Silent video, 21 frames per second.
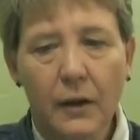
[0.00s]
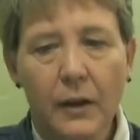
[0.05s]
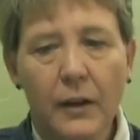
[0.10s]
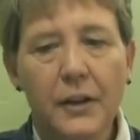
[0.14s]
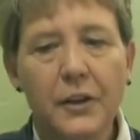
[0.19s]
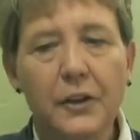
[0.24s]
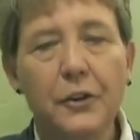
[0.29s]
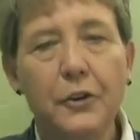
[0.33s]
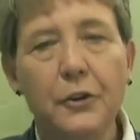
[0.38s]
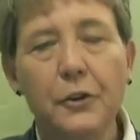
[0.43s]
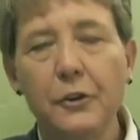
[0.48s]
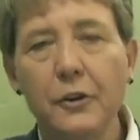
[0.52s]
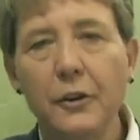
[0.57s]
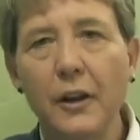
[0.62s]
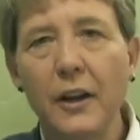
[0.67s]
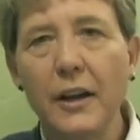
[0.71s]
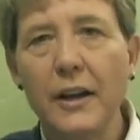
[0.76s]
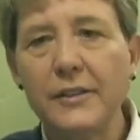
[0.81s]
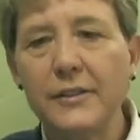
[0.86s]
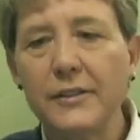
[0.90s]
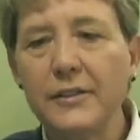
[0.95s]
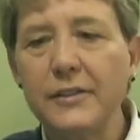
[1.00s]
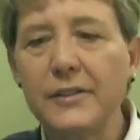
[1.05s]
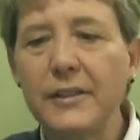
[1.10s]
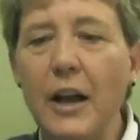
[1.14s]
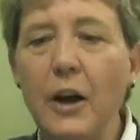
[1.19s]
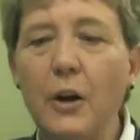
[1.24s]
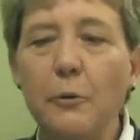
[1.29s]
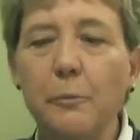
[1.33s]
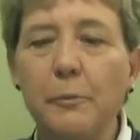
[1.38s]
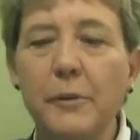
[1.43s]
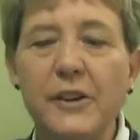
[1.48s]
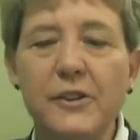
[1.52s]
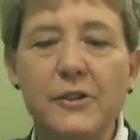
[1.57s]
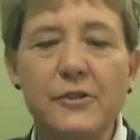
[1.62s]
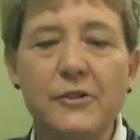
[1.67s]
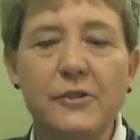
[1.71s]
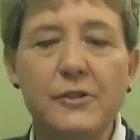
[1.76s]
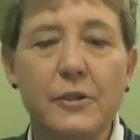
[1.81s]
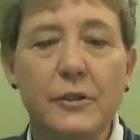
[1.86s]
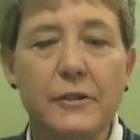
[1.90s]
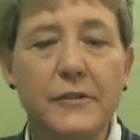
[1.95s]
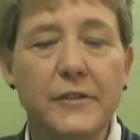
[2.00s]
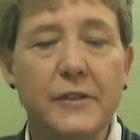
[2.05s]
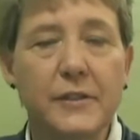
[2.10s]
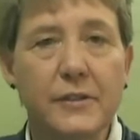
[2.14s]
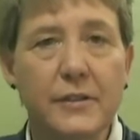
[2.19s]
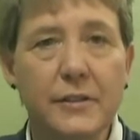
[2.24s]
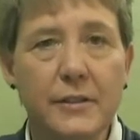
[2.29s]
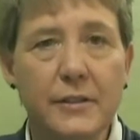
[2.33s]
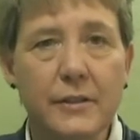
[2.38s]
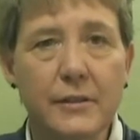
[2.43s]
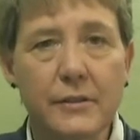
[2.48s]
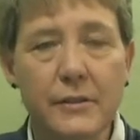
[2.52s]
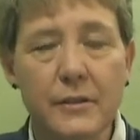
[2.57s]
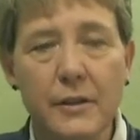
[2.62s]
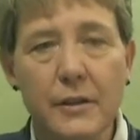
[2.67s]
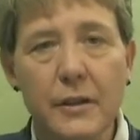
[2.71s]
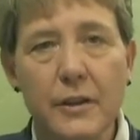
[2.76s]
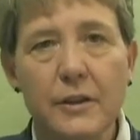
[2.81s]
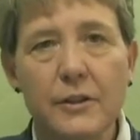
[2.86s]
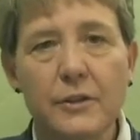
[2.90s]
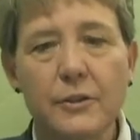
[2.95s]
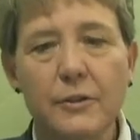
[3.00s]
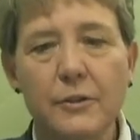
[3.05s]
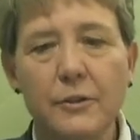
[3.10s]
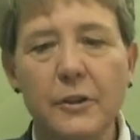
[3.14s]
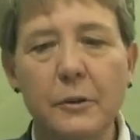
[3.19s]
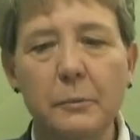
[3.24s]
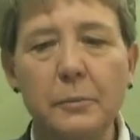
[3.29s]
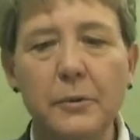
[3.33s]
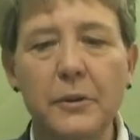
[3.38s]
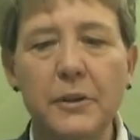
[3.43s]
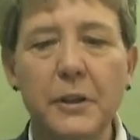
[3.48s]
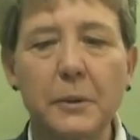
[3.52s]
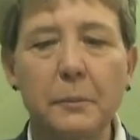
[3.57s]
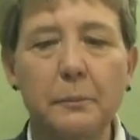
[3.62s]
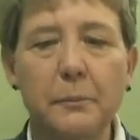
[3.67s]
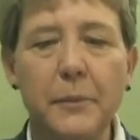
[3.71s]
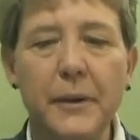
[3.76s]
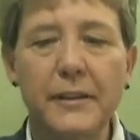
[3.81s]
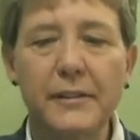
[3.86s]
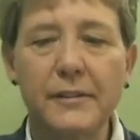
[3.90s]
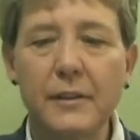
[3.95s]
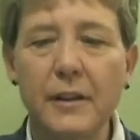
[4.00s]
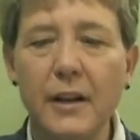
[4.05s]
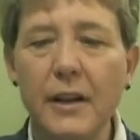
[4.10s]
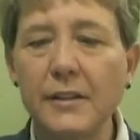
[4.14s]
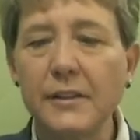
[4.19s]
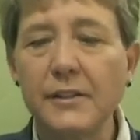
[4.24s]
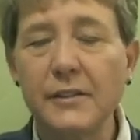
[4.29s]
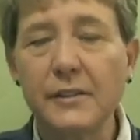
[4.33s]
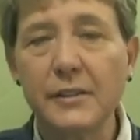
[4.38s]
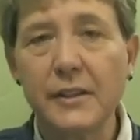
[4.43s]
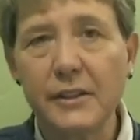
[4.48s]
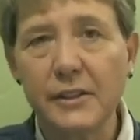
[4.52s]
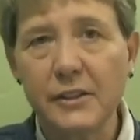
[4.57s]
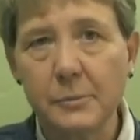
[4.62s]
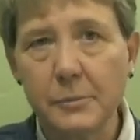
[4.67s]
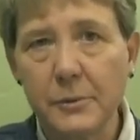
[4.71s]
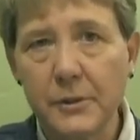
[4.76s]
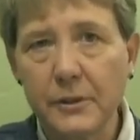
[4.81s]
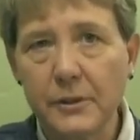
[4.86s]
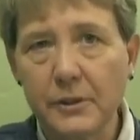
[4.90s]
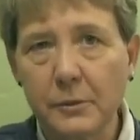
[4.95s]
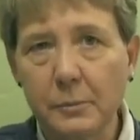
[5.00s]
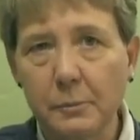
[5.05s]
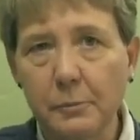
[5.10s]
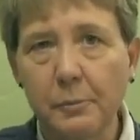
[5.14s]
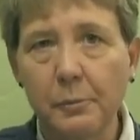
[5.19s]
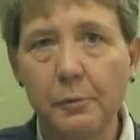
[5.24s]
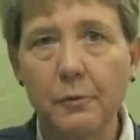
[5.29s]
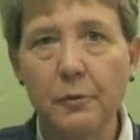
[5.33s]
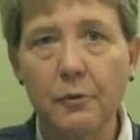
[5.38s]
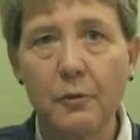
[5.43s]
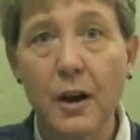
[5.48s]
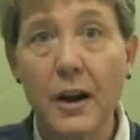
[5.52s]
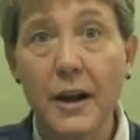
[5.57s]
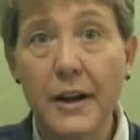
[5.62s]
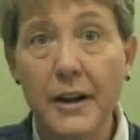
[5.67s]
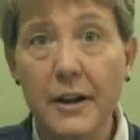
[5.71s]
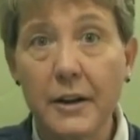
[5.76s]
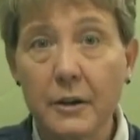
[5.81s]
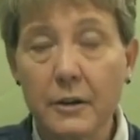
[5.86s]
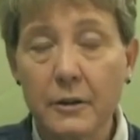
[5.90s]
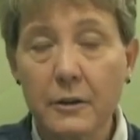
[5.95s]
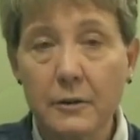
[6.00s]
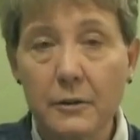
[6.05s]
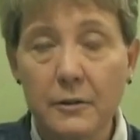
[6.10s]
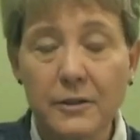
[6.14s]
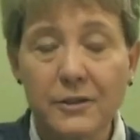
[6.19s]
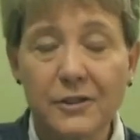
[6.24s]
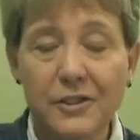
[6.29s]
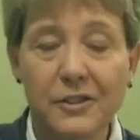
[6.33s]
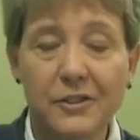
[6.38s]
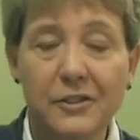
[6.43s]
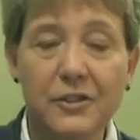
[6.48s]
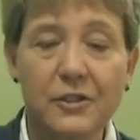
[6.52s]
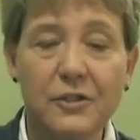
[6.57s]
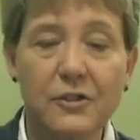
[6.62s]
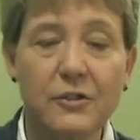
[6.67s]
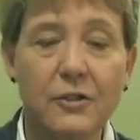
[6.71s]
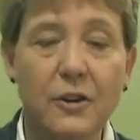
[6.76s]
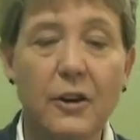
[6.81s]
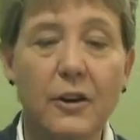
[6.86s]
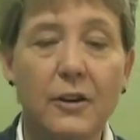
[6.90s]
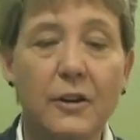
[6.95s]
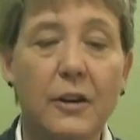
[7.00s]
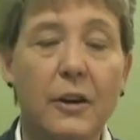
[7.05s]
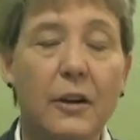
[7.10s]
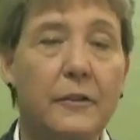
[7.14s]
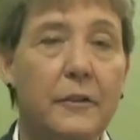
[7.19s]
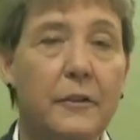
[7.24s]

It utilizes outpatient services to complete baseline assessments prior to the start of